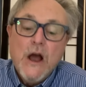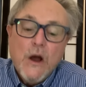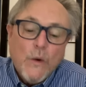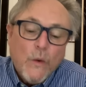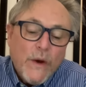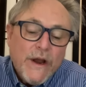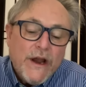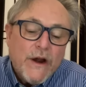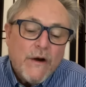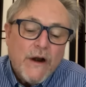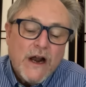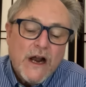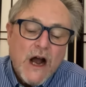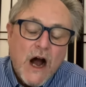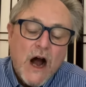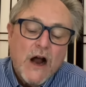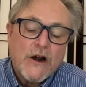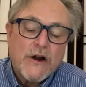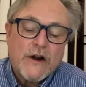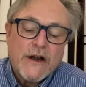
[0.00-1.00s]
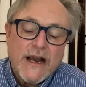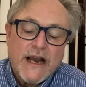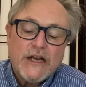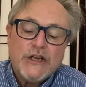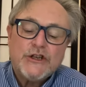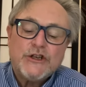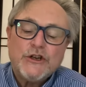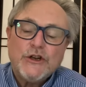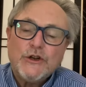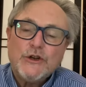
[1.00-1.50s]
We are a
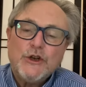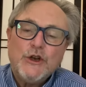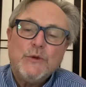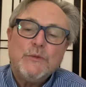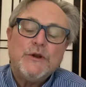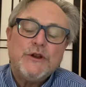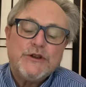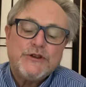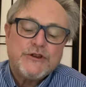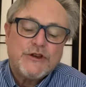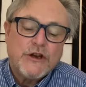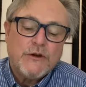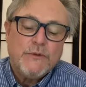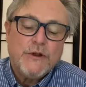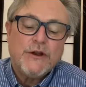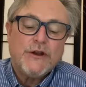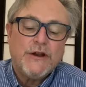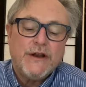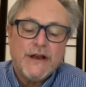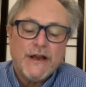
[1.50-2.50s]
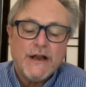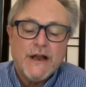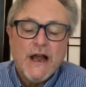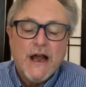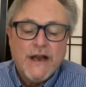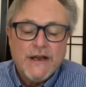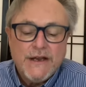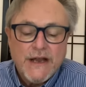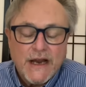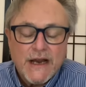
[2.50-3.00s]
congregational humanist community
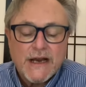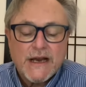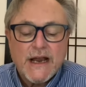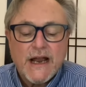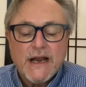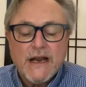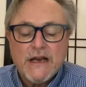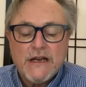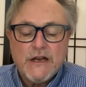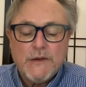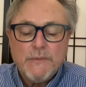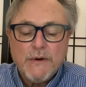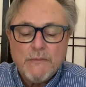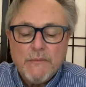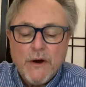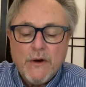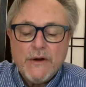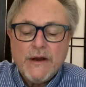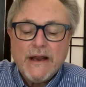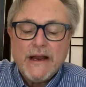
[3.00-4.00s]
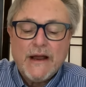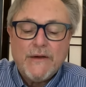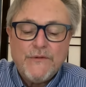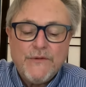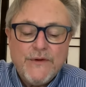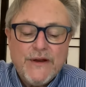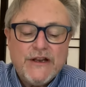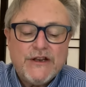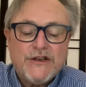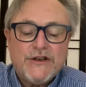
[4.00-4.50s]
dedicated to promoting a
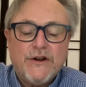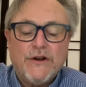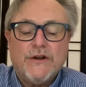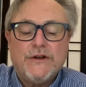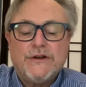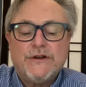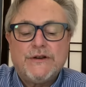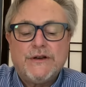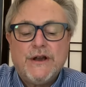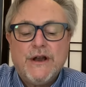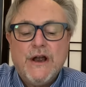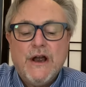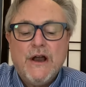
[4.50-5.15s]
free search